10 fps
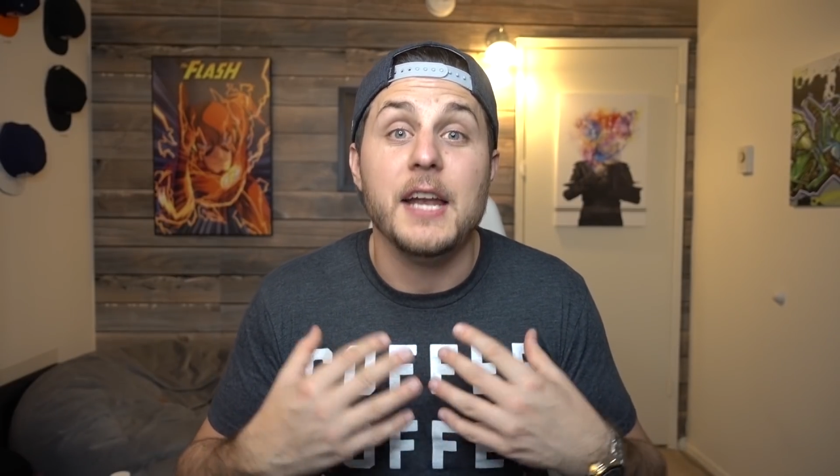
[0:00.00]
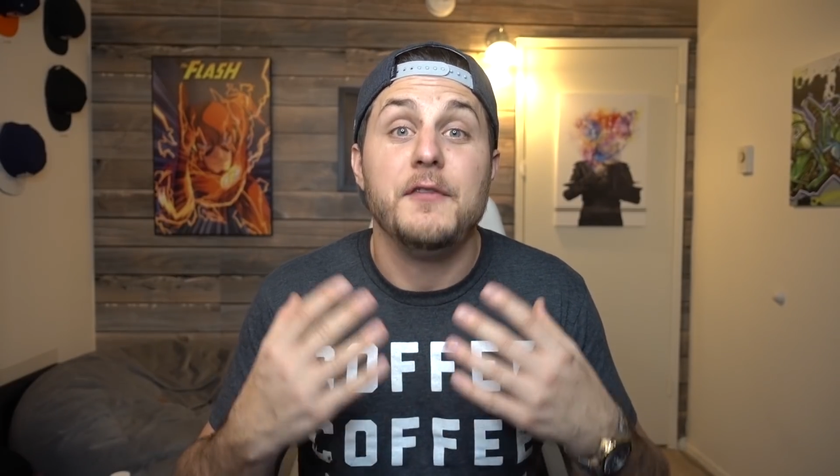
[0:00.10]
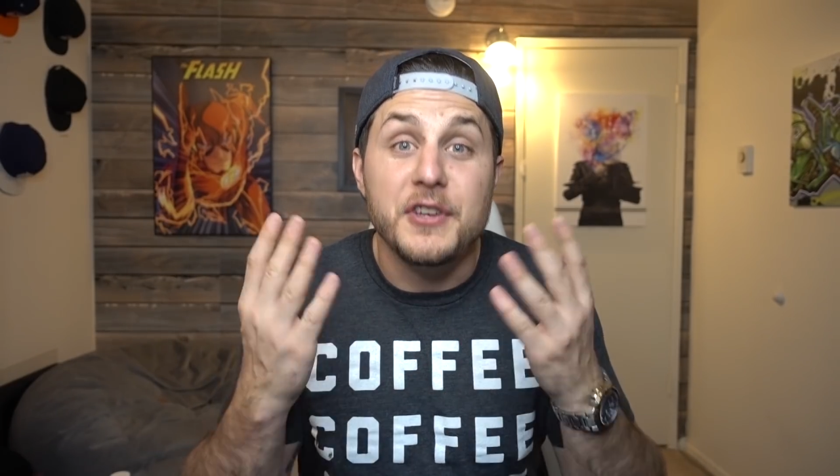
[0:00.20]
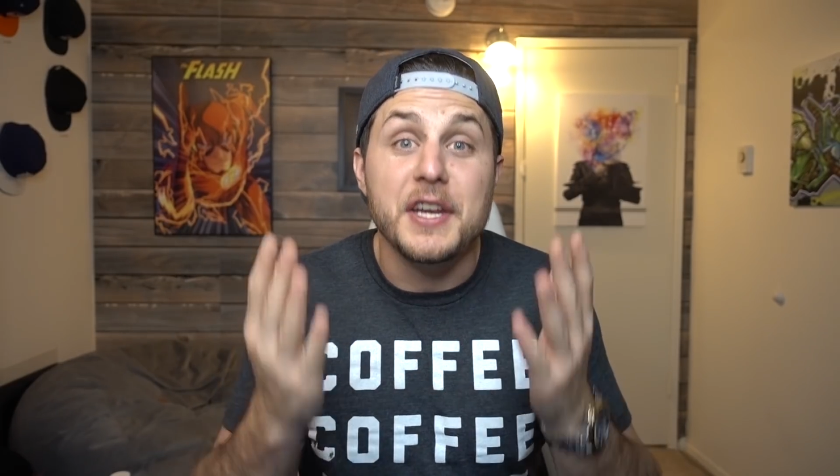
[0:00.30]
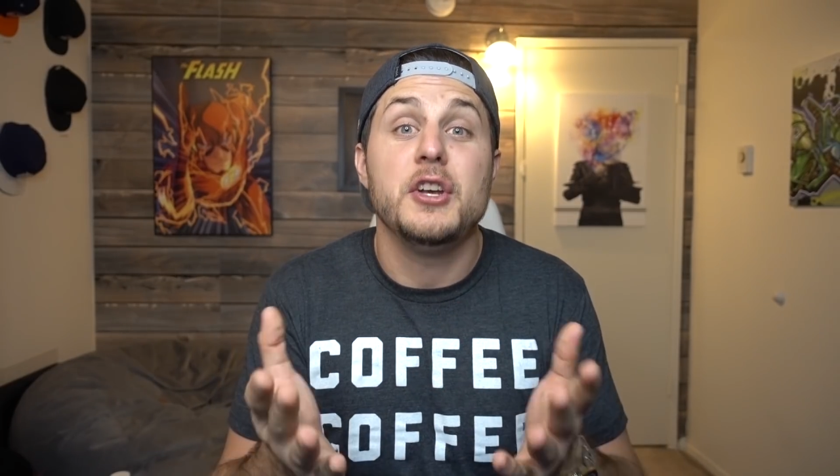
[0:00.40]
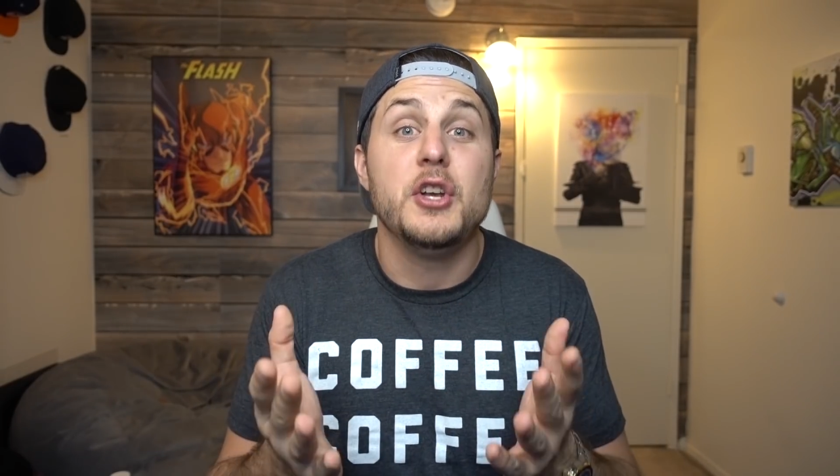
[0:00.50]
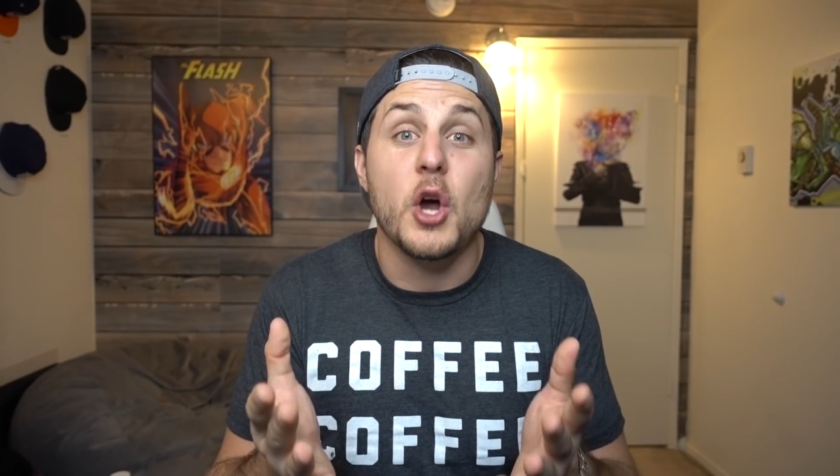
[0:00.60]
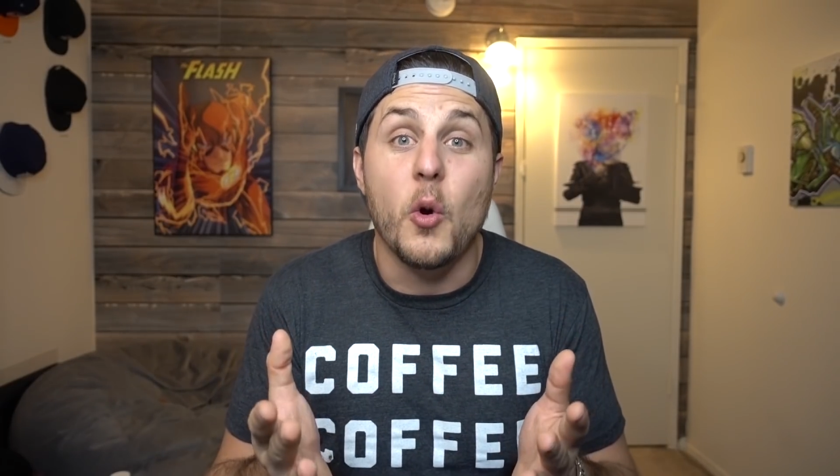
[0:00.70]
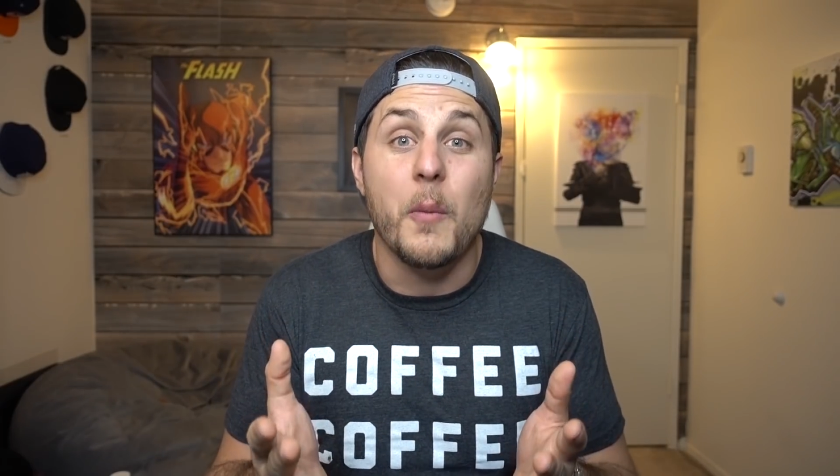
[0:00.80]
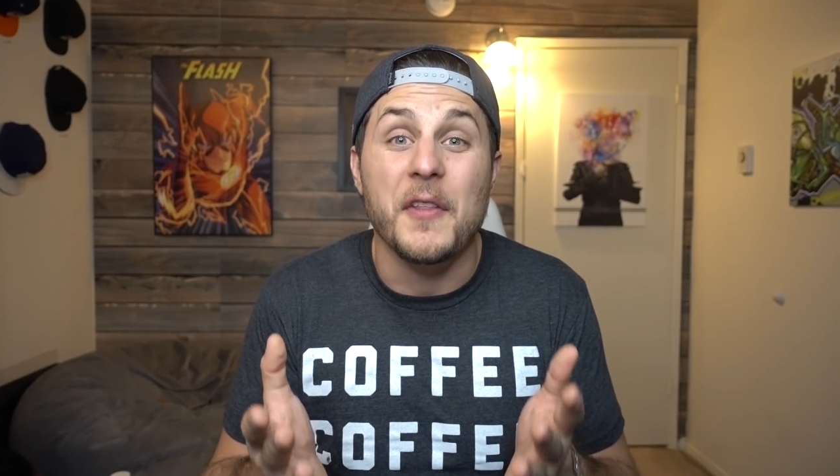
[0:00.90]
And if you didn't
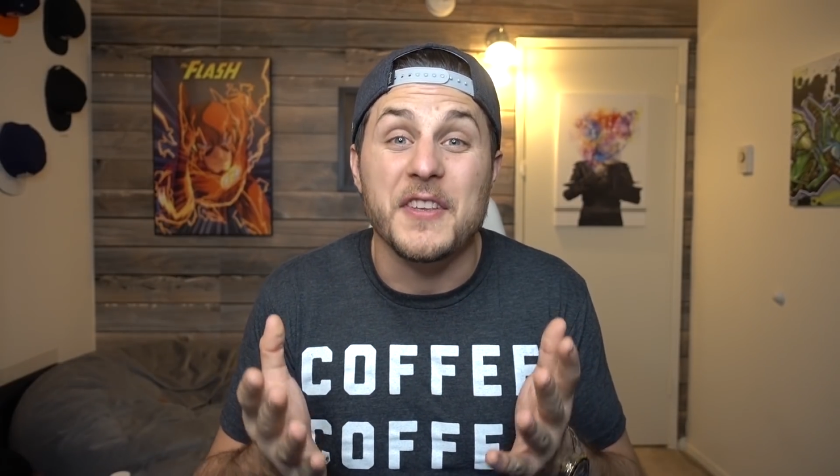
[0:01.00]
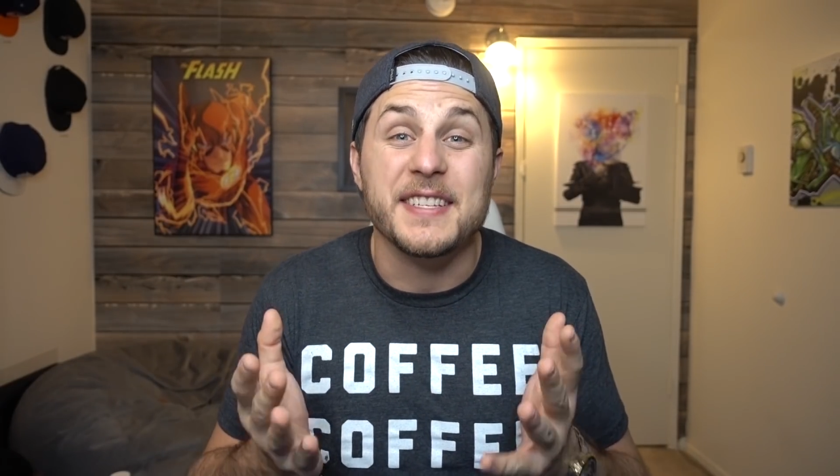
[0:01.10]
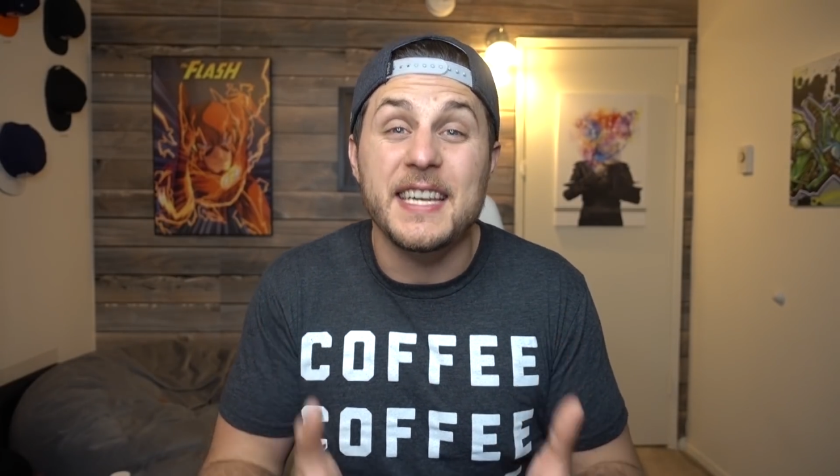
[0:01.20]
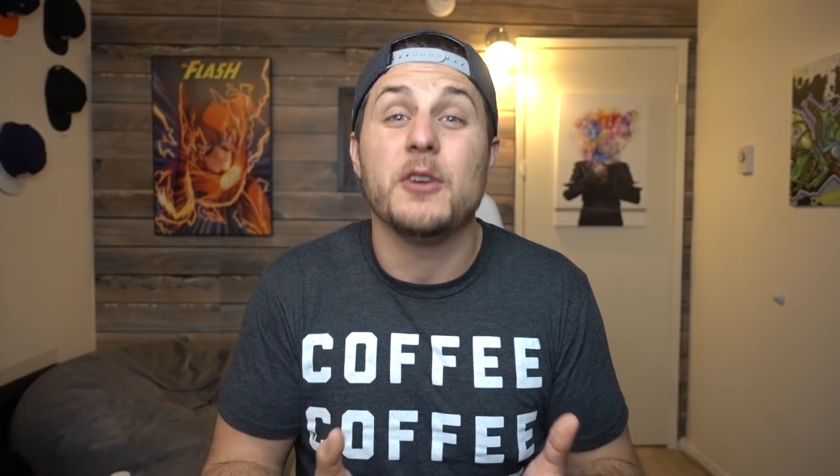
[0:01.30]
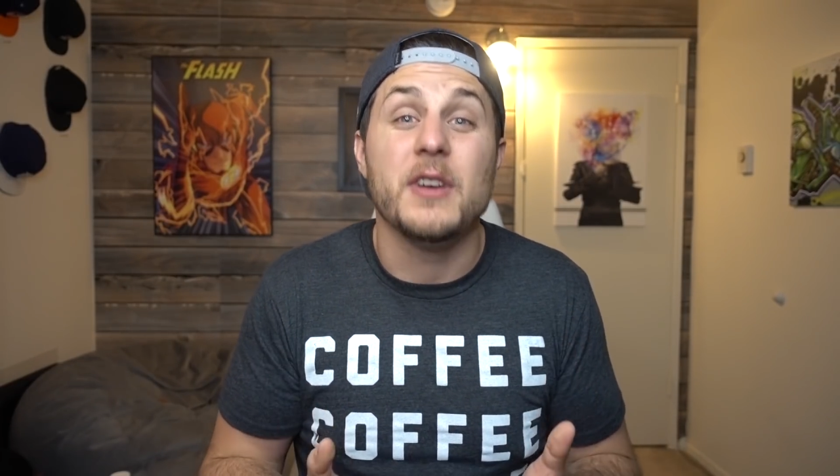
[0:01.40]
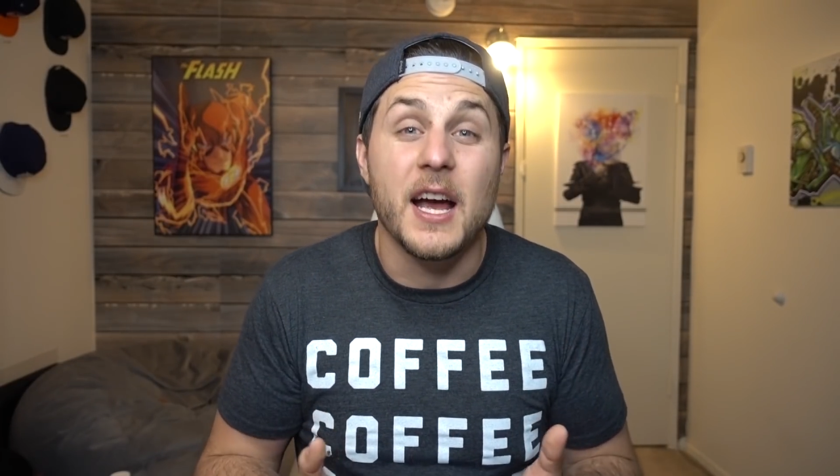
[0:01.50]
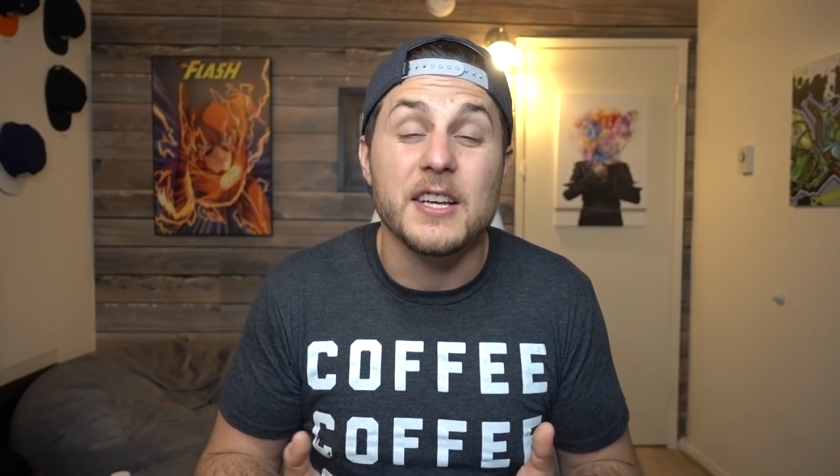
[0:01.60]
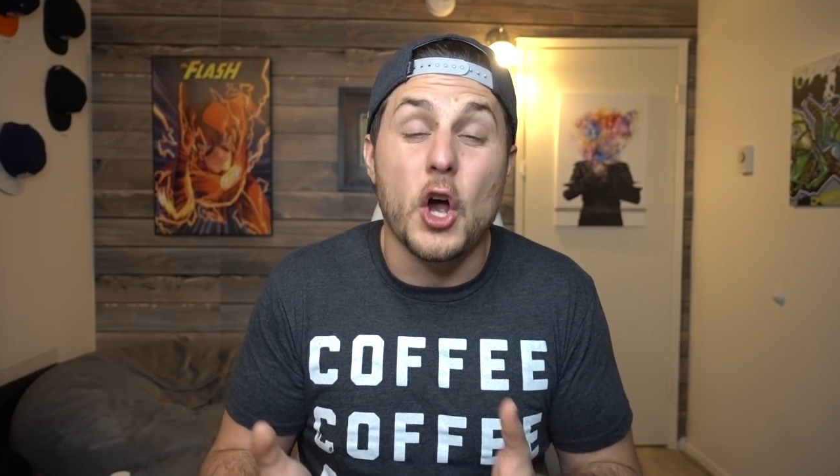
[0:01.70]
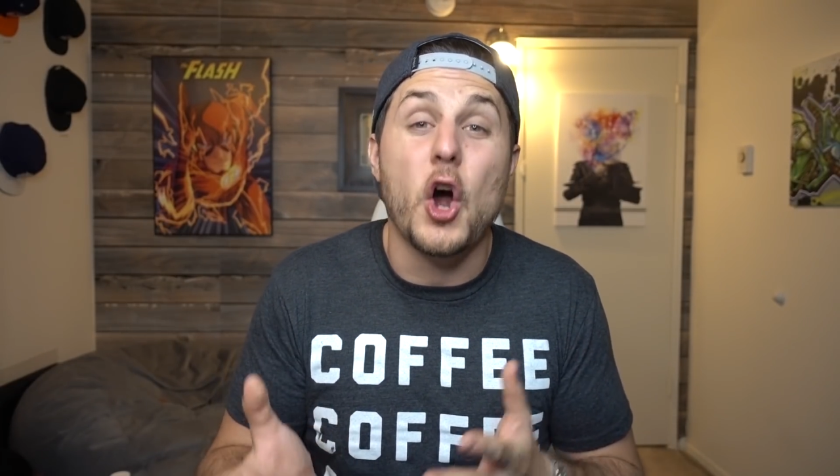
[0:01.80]
know about the synchronized